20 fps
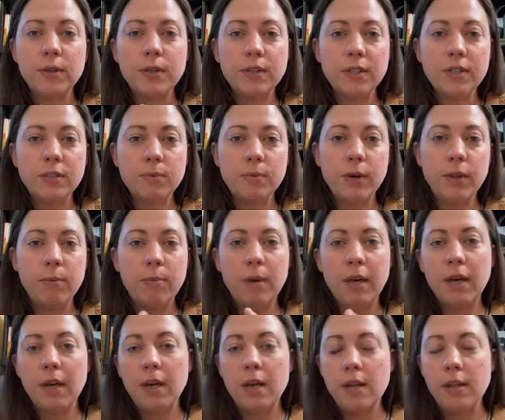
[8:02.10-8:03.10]
the horse is
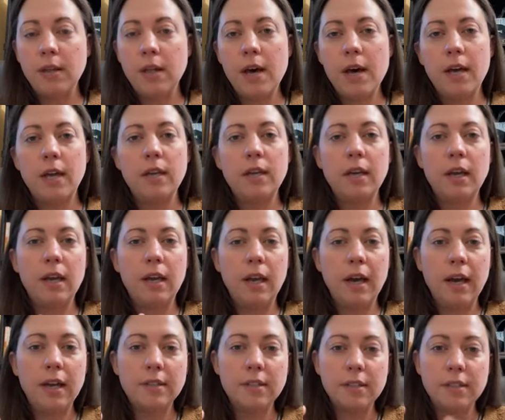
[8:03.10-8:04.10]
rhythmic and aligned and
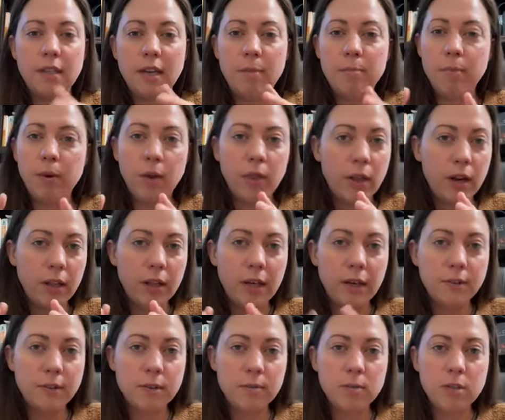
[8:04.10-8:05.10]
has a tempo that
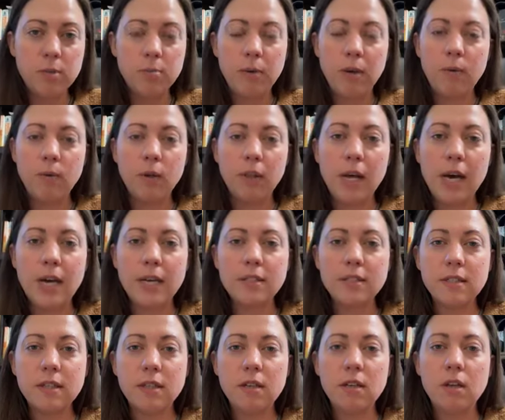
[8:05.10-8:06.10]
allows them to be
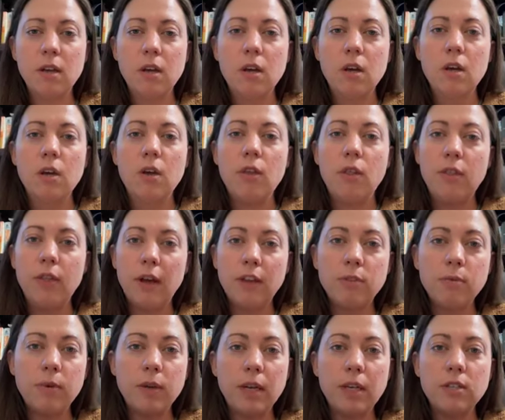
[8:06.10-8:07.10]
relaxed in,
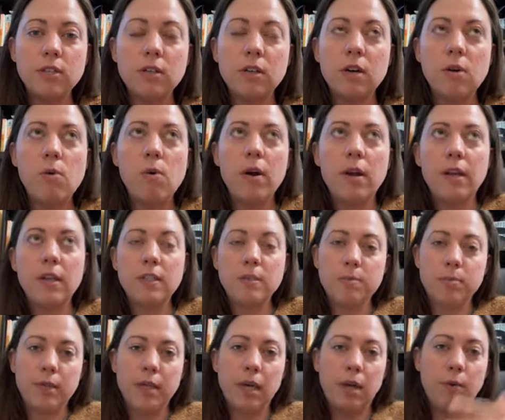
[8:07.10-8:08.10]
that's when I start wanting to
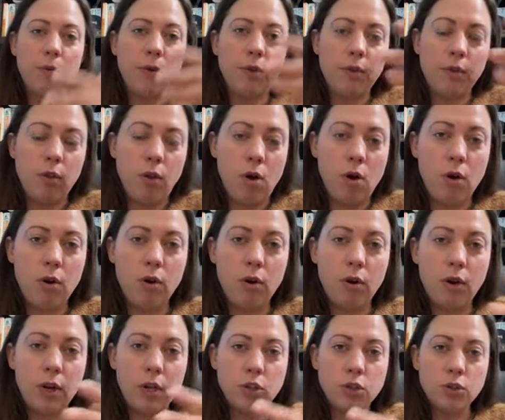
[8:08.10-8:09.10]
play with
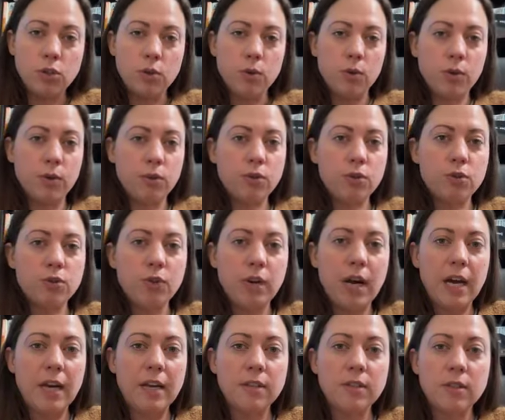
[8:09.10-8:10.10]
longer and shorter
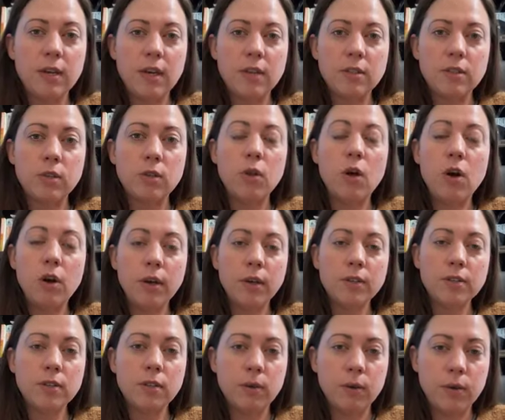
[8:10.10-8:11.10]
strides, as long
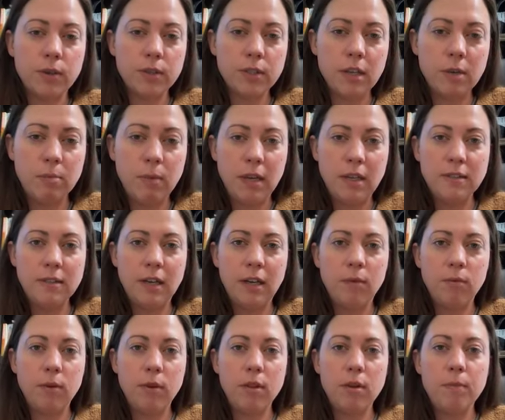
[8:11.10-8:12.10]
as the horse can
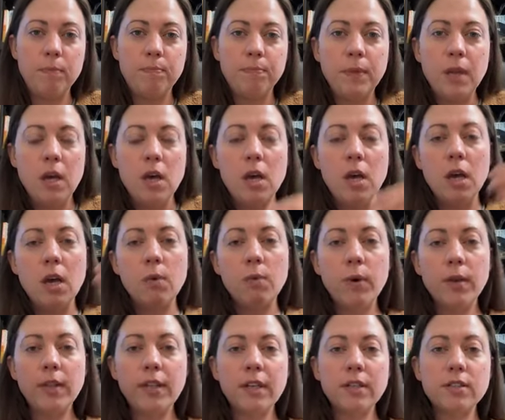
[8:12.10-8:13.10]
maintain rhythm. And
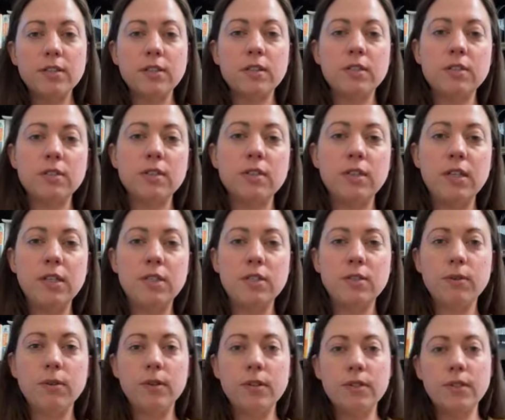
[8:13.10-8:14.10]
what that starts to teach
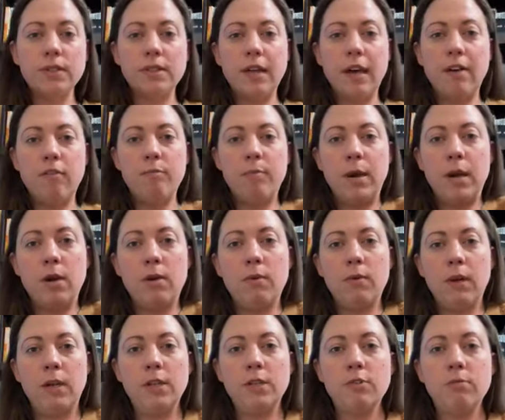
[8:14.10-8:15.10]
the horse is to have better
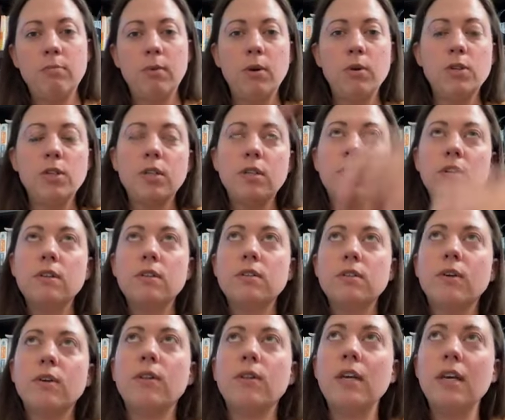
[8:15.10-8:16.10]
range of motion.
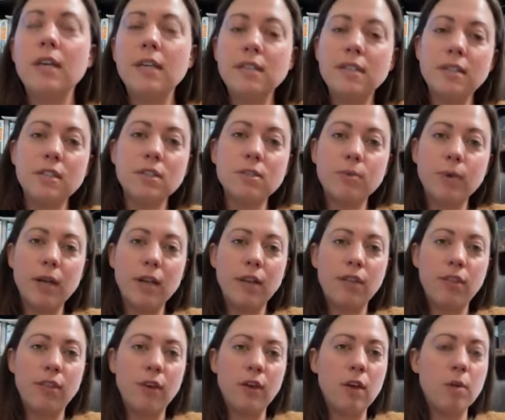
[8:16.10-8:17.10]
So the easiest way
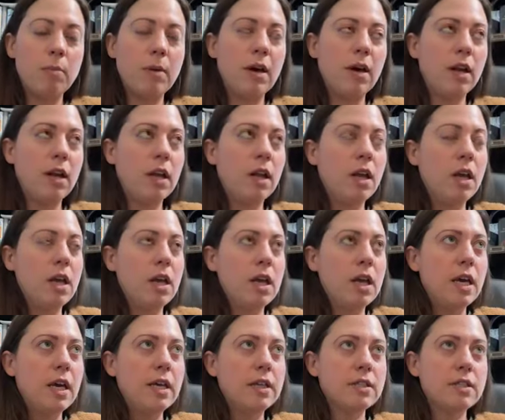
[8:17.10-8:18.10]
to think about it
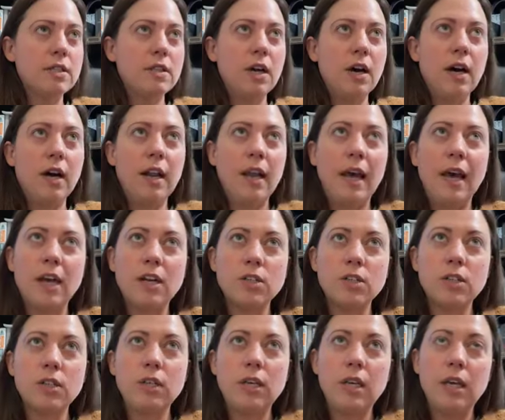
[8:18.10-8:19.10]
is not
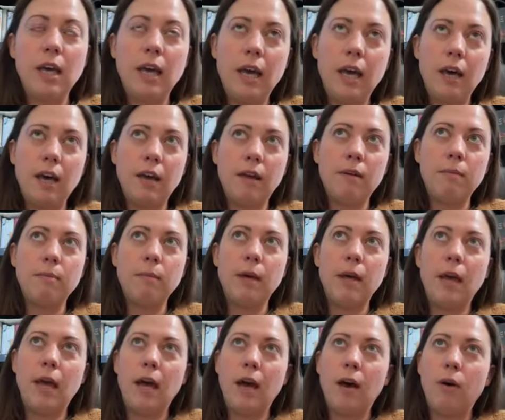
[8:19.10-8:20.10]
actually
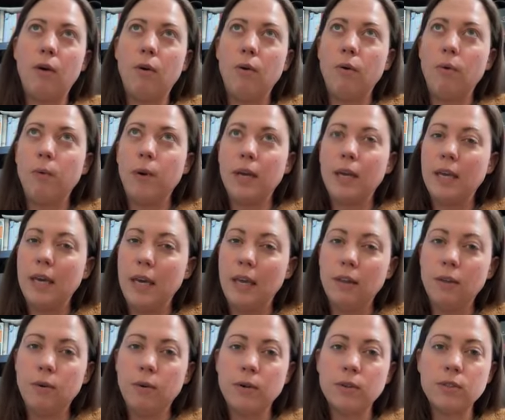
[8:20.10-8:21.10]
what
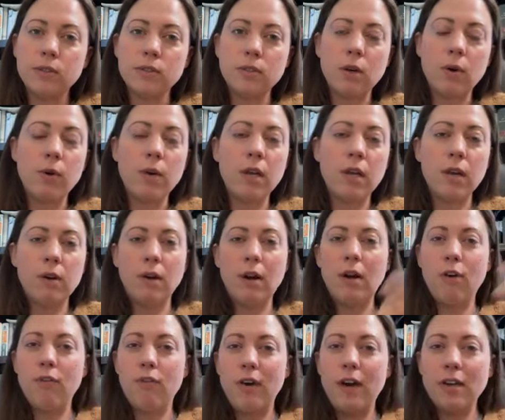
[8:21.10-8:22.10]
gait the horse is going in, or
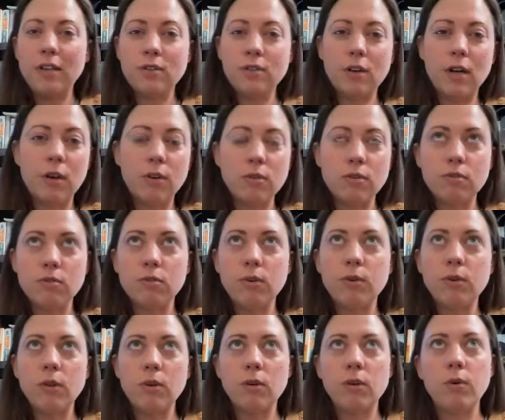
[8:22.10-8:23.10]
how fast or how
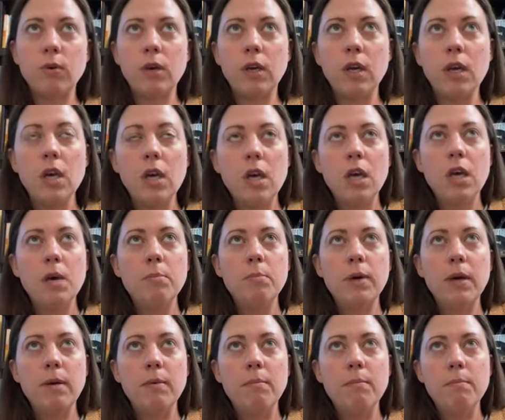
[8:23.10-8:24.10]
slow they're going,
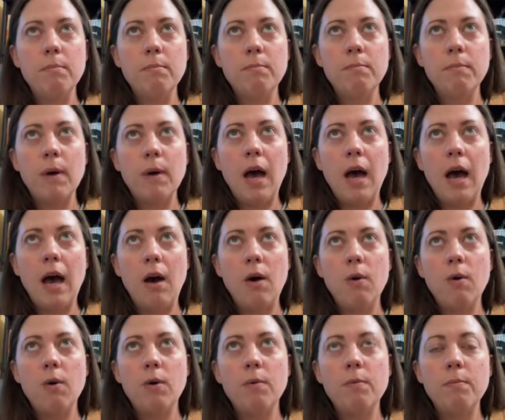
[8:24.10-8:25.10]
but
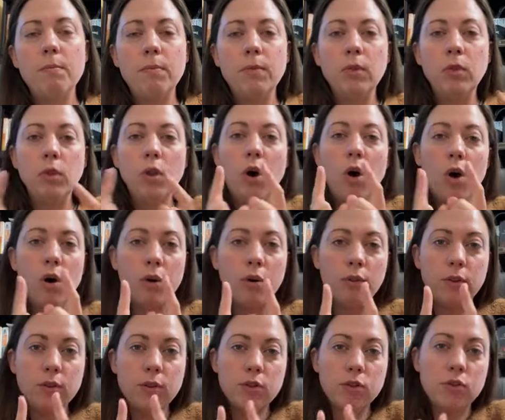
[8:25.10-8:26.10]
how
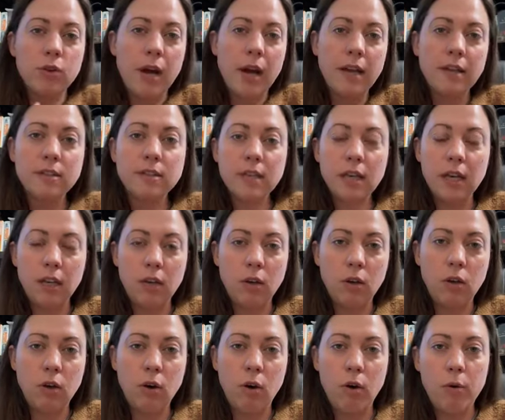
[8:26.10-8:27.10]
long the strides
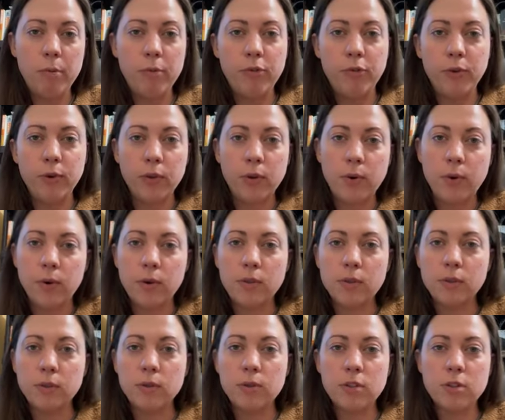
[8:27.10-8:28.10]
can go before the
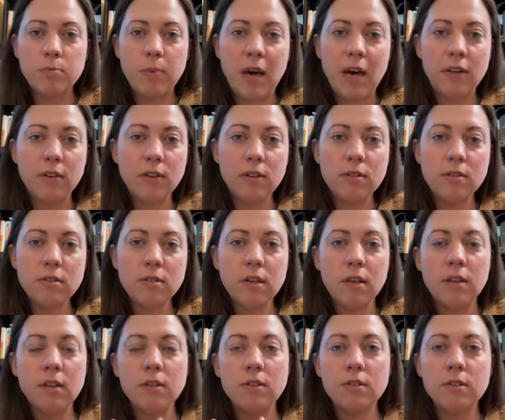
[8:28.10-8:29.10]
horse loses balance.
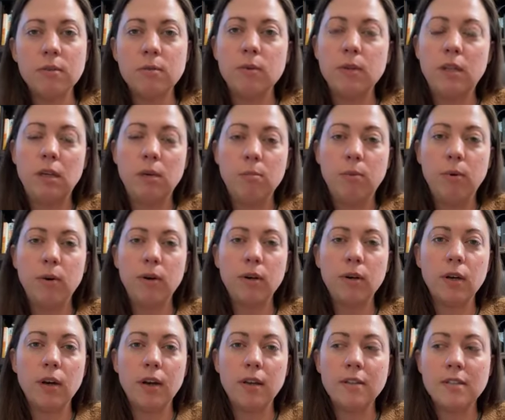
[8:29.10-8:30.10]
And this is a really
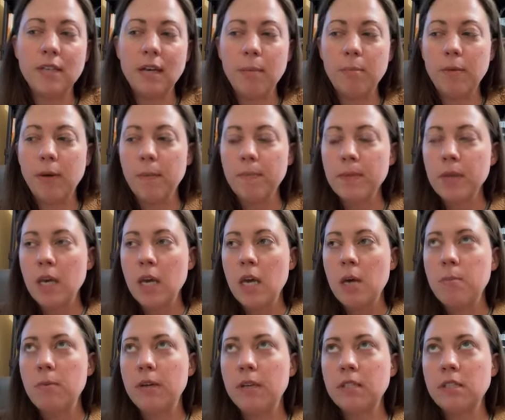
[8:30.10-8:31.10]
important concept,
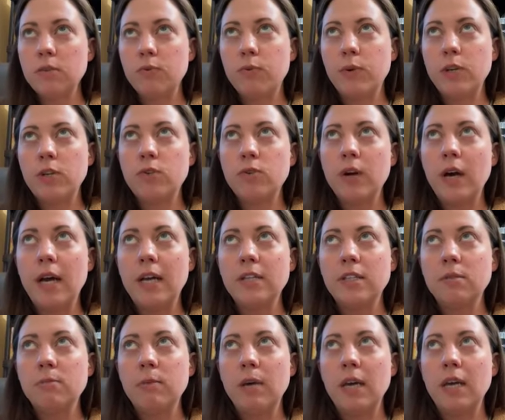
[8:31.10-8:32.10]
because if we try
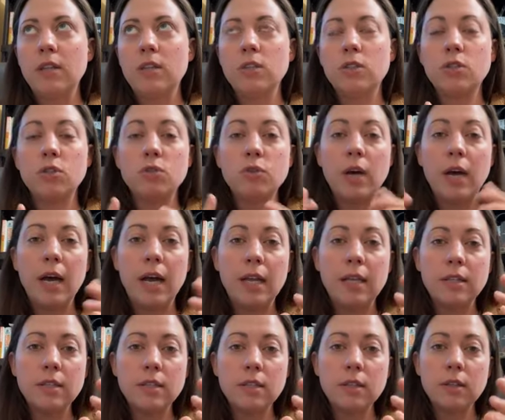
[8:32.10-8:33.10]
to make the
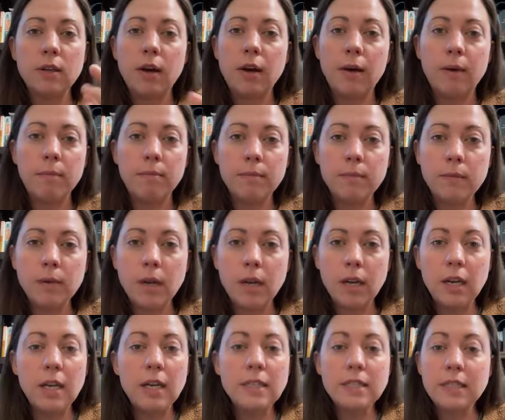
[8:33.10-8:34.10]
strides,
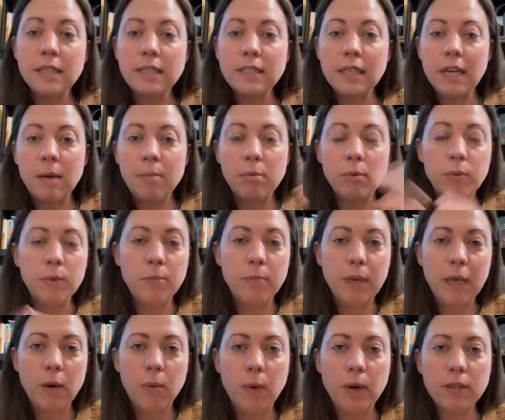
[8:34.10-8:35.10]
an easy example would
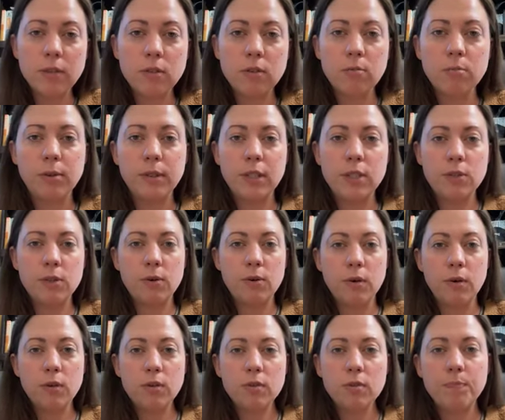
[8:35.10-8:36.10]
be a Western pleasure
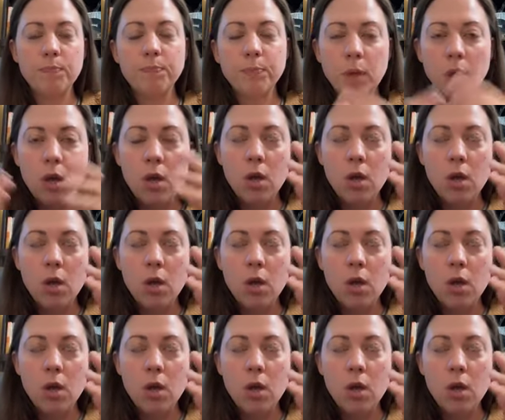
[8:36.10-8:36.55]
horse.